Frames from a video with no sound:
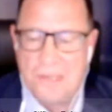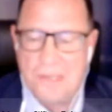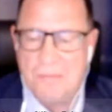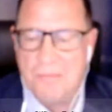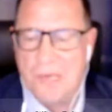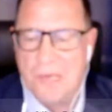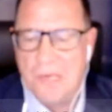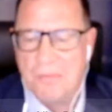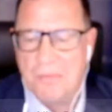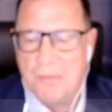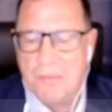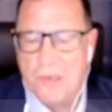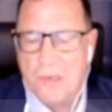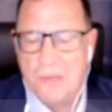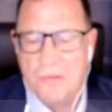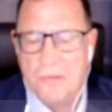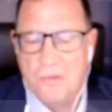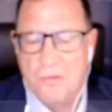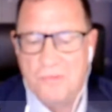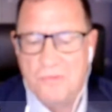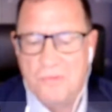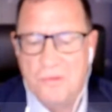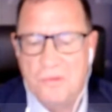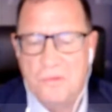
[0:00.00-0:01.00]
my point
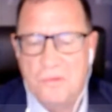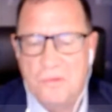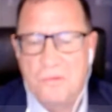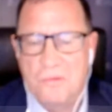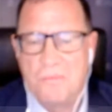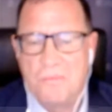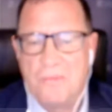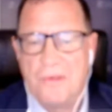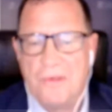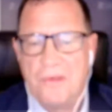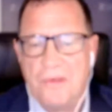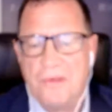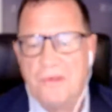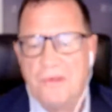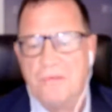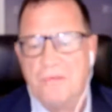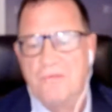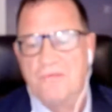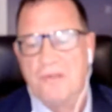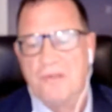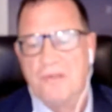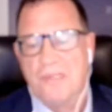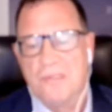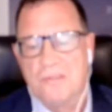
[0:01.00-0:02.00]
of view,
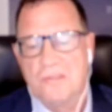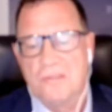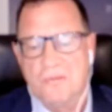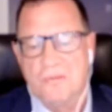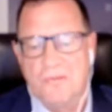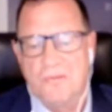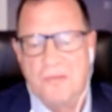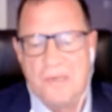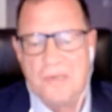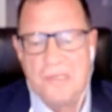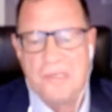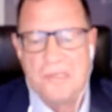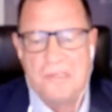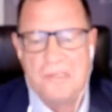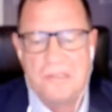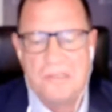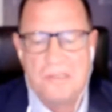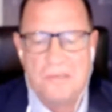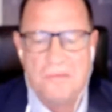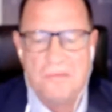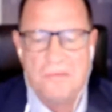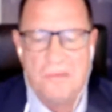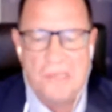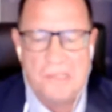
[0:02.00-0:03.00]

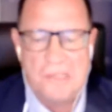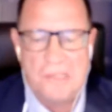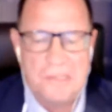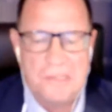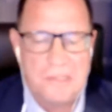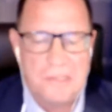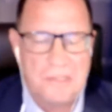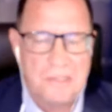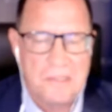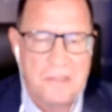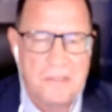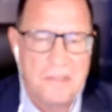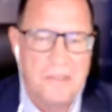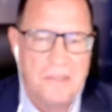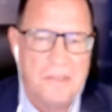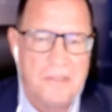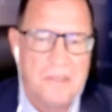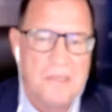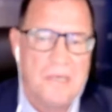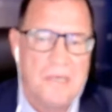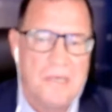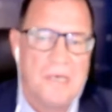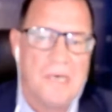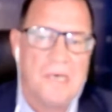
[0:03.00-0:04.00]
face-to-face events
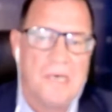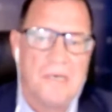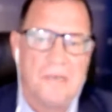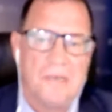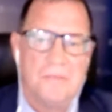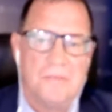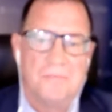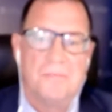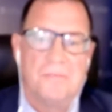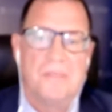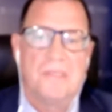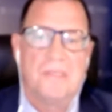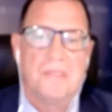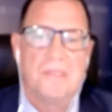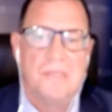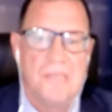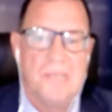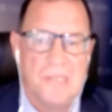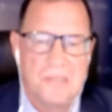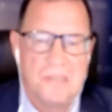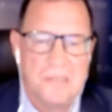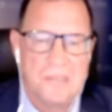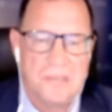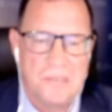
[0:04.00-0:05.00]
are
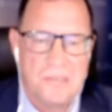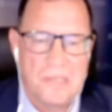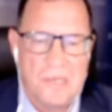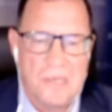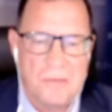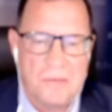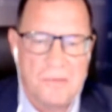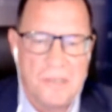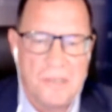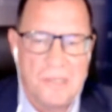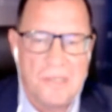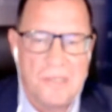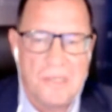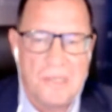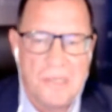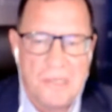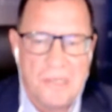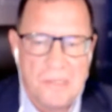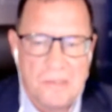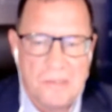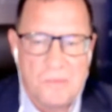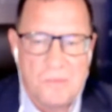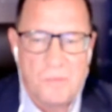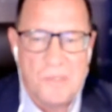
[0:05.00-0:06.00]
necessary
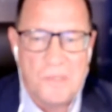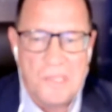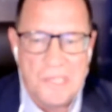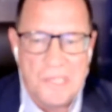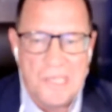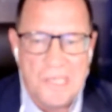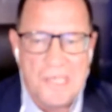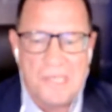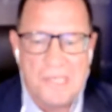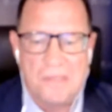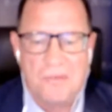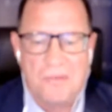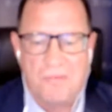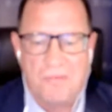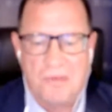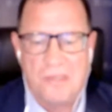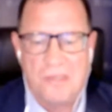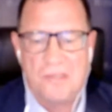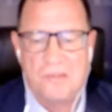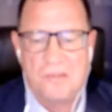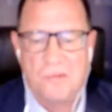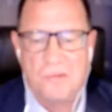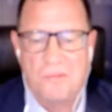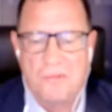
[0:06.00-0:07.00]
and we need
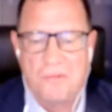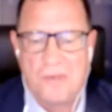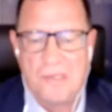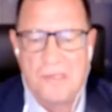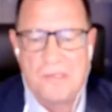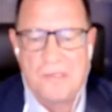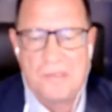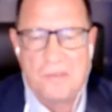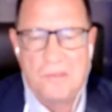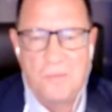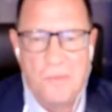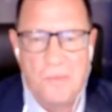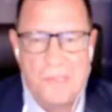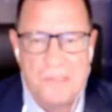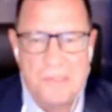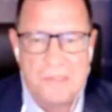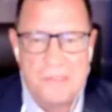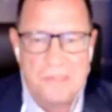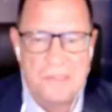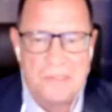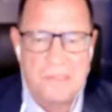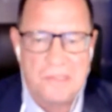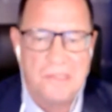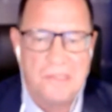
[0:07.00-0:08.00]
face-to-face
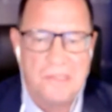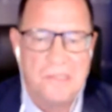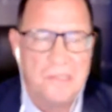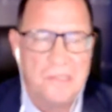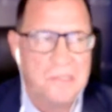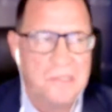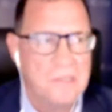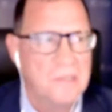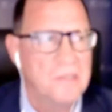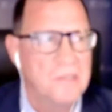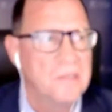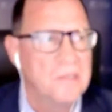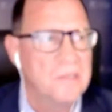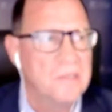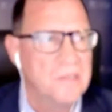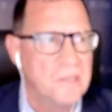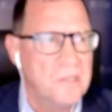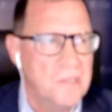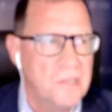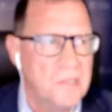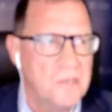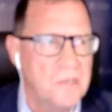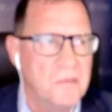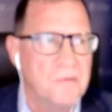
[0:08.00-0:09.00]
events in the
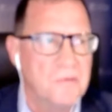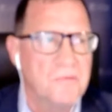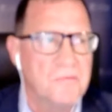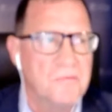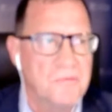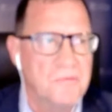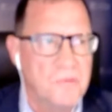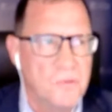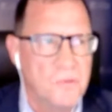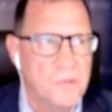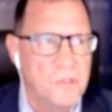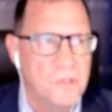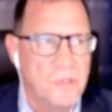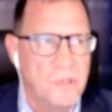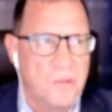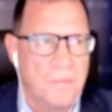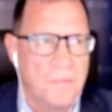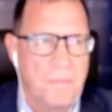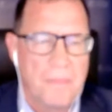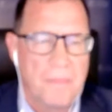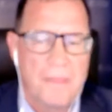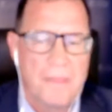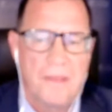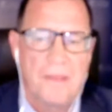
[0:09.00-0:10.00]
near future.
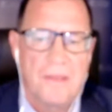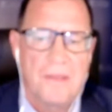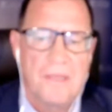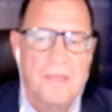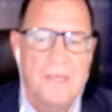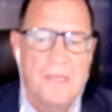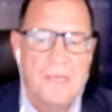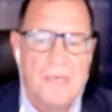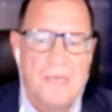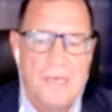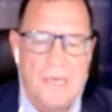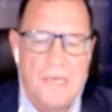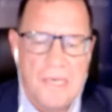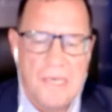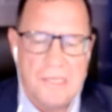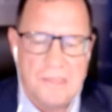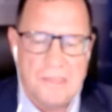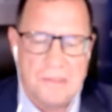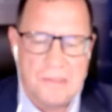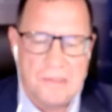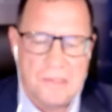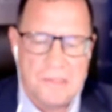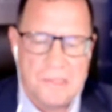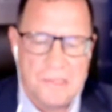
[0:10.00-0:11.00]

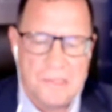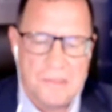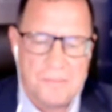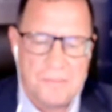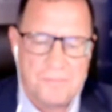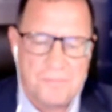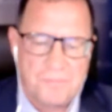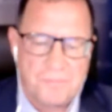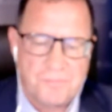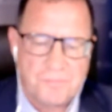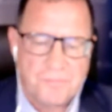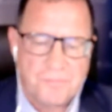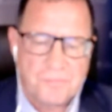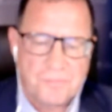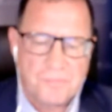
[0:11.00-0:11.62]
And